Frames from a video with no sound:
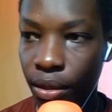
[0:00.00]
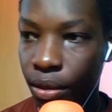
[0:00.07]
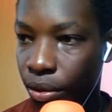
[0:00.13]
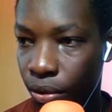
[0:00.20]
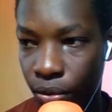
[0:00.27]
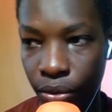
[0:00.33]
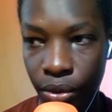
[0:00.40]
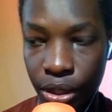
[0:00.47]

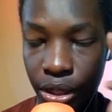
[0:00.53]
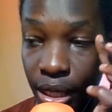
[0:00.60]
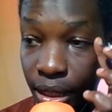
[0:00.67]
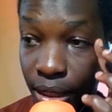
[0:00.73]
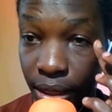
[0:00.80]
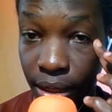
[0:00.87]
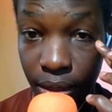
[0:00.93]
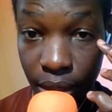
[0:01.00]
You could
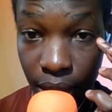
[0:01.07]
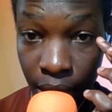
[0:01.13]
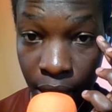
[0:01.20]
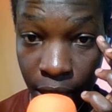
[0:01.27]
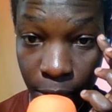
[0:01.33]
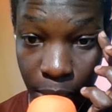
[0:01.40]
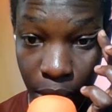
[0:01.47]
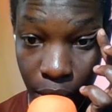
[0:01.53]
just
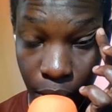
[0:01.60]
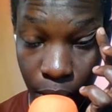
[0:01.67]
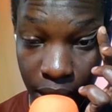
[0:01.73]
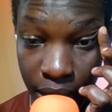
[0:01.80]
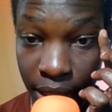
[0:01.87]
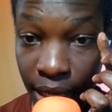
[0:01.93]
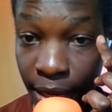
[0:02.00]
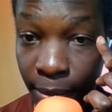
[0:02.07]
hit me on
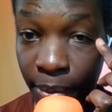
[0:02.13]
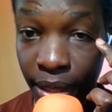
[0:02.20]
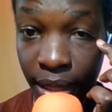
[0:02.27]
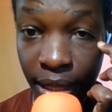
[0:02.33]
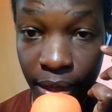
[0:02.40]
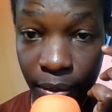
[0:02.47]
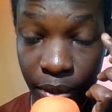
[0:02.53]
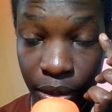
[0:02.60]
WhatsApp and
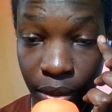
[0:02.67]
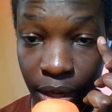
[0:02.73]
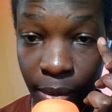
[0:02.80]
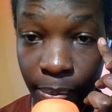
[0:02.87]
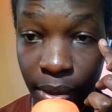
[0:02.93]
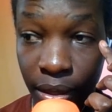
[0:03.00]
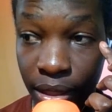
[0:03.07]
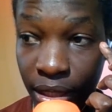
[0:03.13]
then we talk
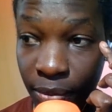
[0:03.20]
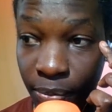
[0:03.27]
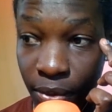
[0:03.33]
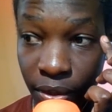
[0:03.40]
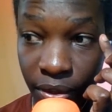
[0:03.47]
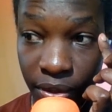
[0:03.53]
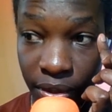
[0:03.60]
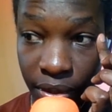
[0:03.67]
about it
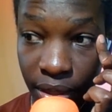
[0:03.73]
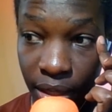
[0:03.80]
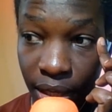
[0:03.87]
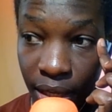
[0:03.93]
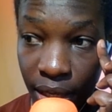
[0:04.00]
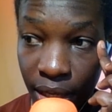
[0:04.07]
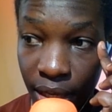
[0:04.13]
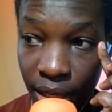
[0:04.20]
because
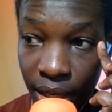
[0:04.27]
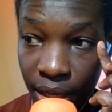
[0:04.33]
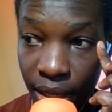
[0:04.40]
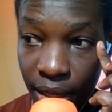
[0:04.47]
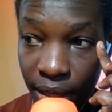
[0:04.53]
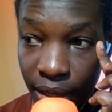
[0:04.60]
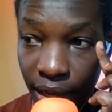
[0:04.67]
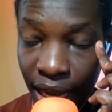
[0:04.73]

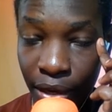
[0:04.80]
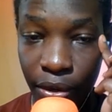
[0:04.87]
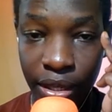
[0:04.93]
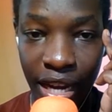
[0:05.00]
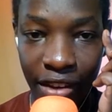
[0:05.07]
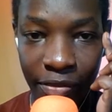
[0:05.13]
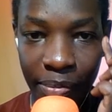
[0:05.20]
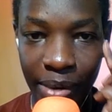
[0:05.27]
I don't
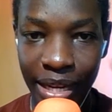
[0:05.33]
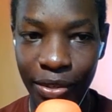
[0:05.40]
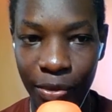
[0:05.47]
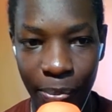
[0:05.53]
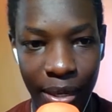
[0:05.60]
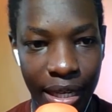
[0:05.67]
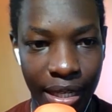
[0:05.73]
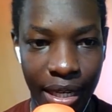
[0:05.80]
have money to
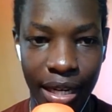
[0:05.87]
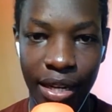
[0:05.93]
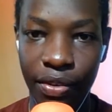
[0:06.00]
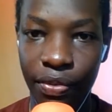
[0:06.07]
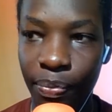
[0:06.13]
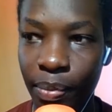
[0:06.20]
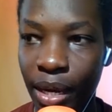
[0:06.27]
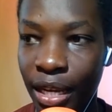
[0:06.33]
pay internet
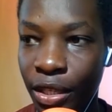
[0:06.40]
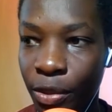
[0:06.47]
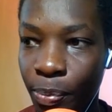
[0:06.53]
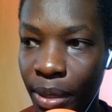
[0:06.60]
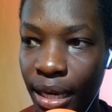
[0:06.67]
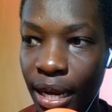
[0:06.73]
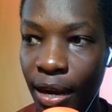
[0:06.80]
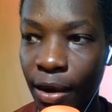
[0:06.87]
as per
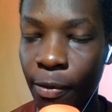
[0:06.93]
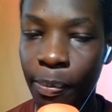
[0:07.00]
now.